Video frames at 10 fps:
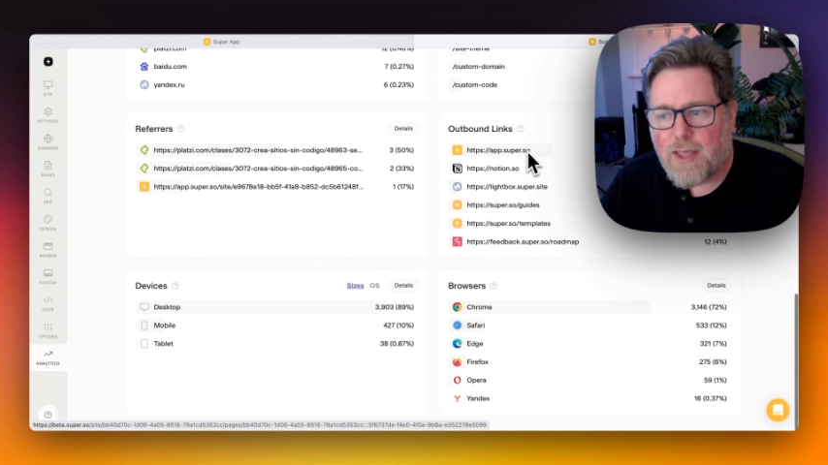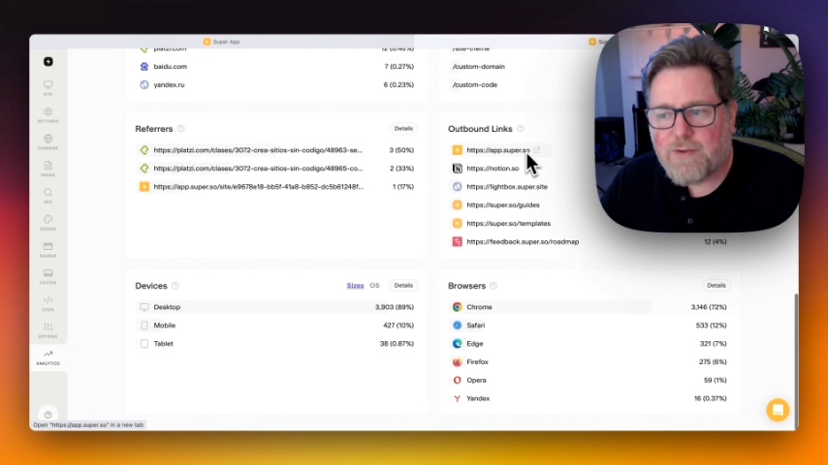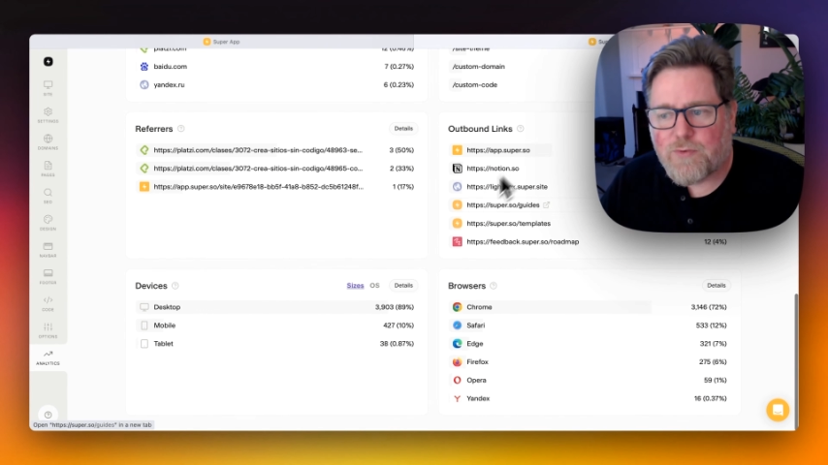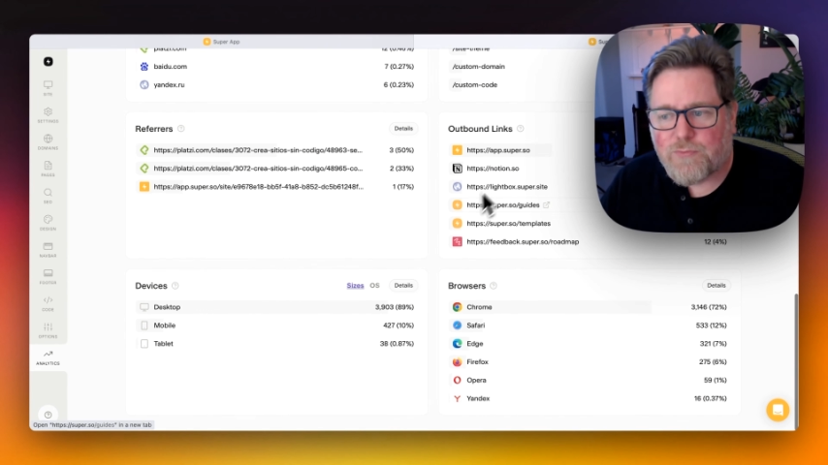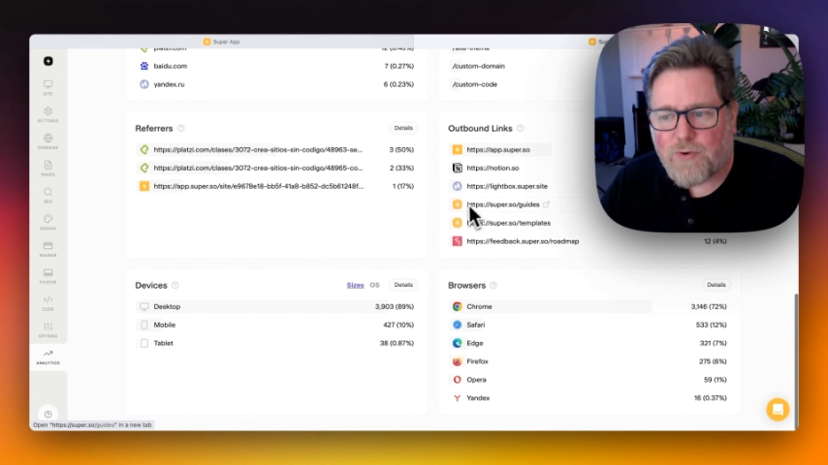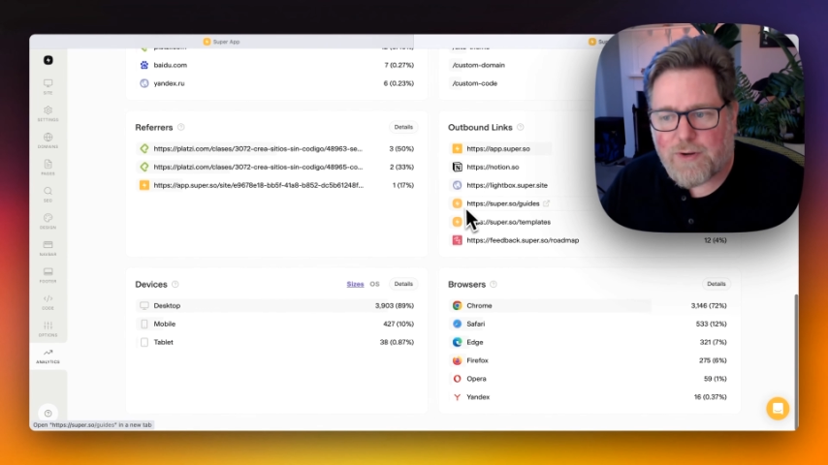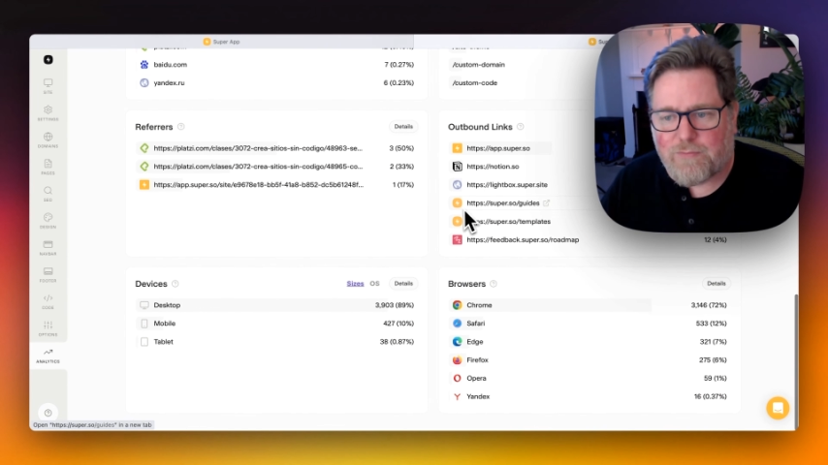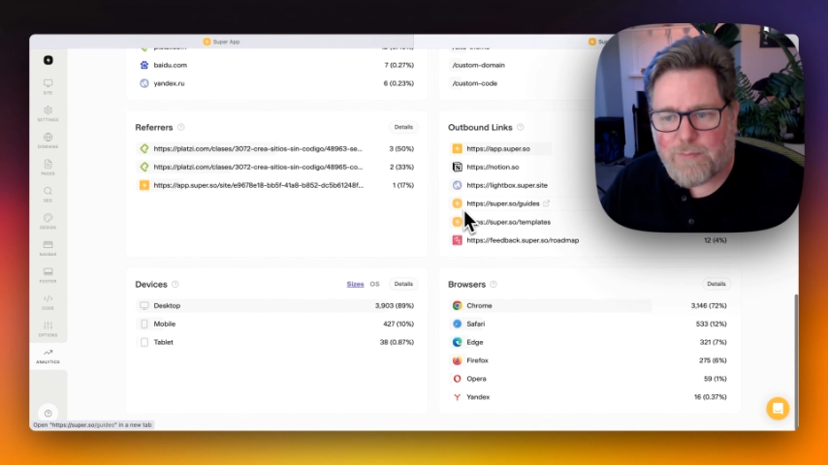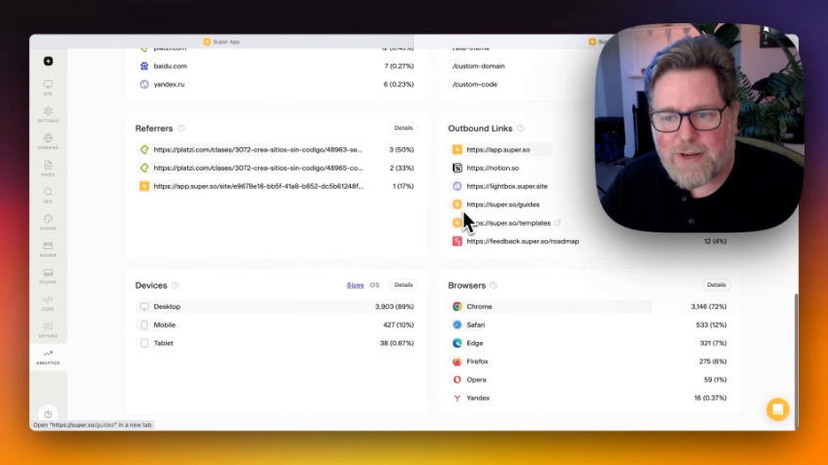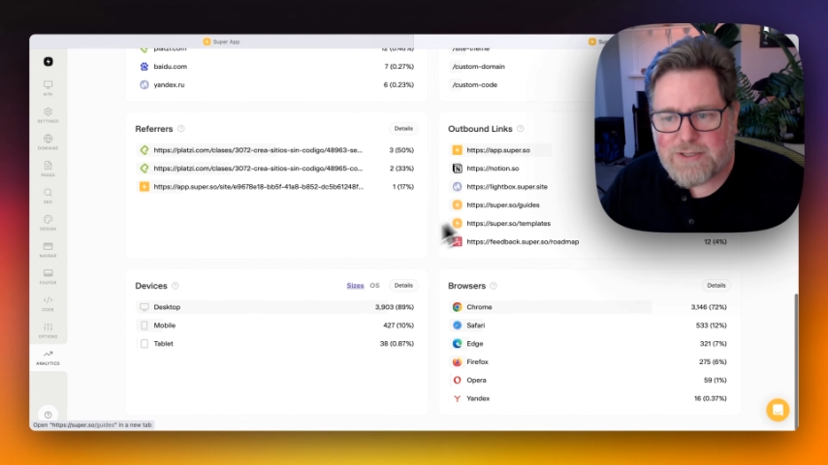There's also
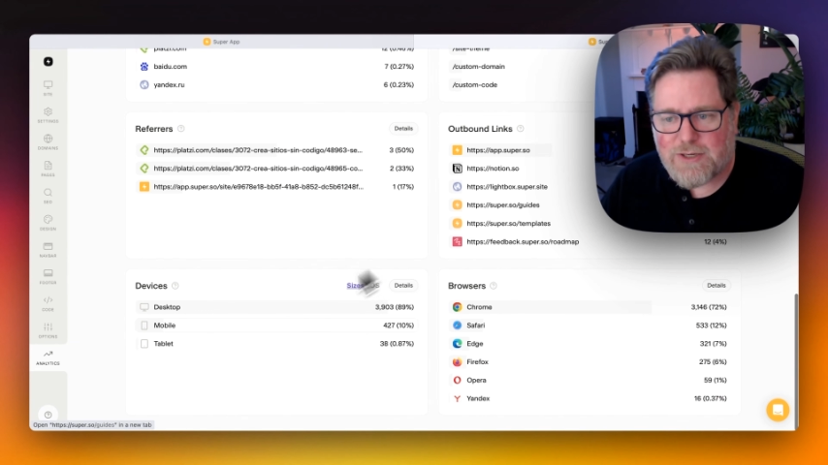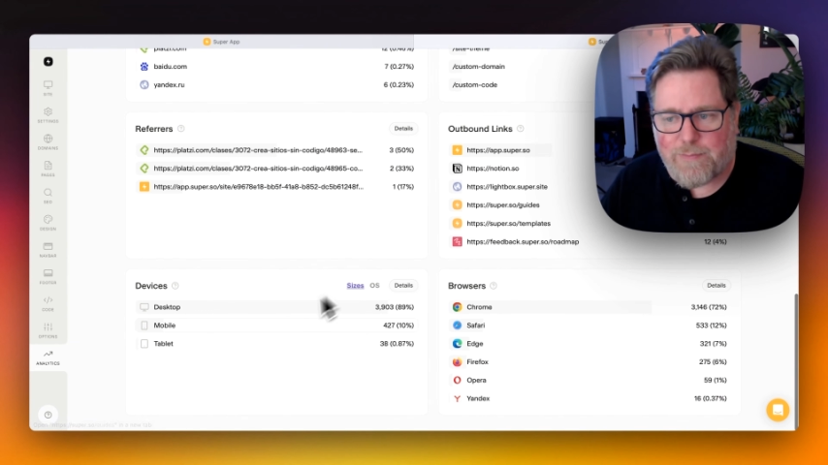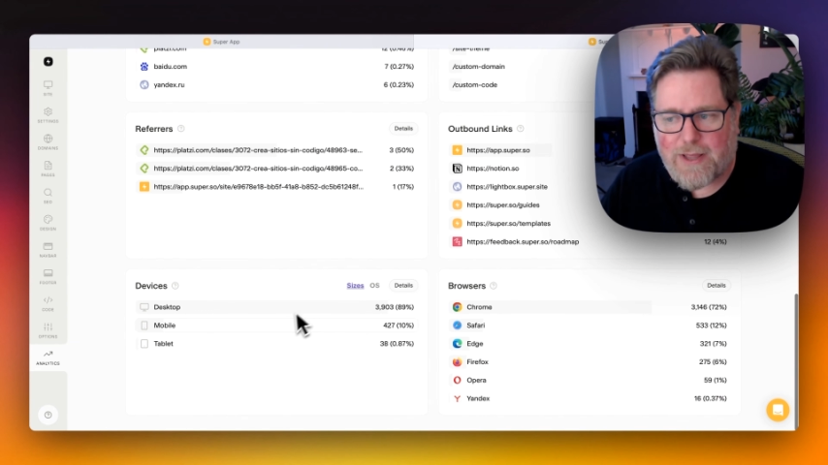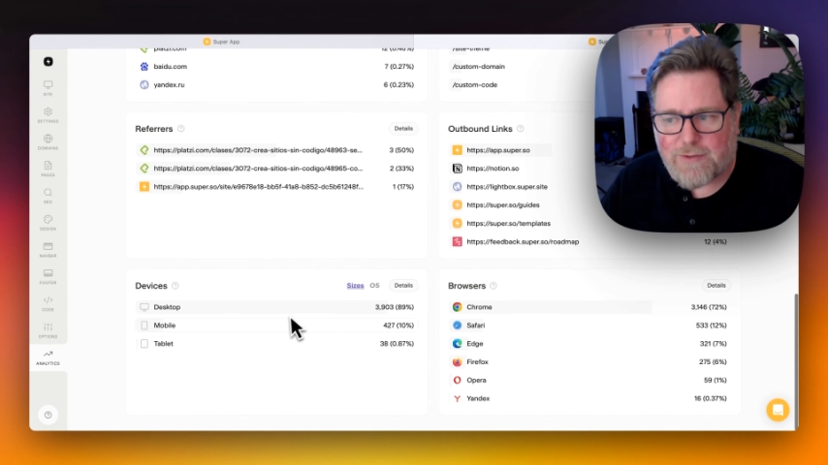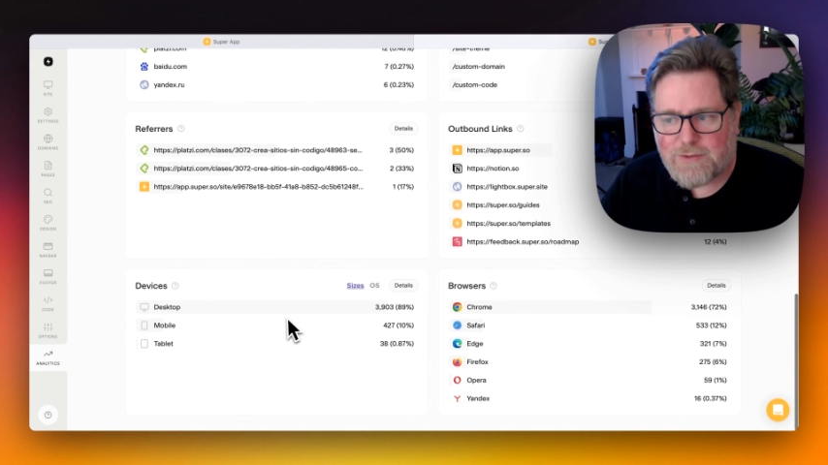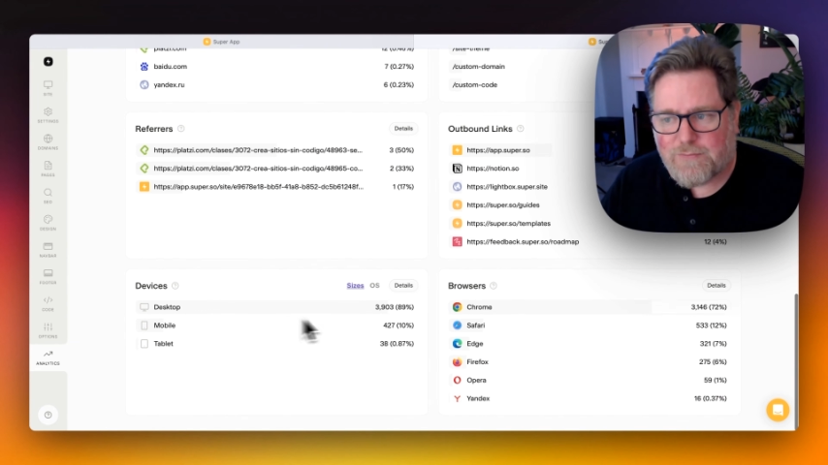information about the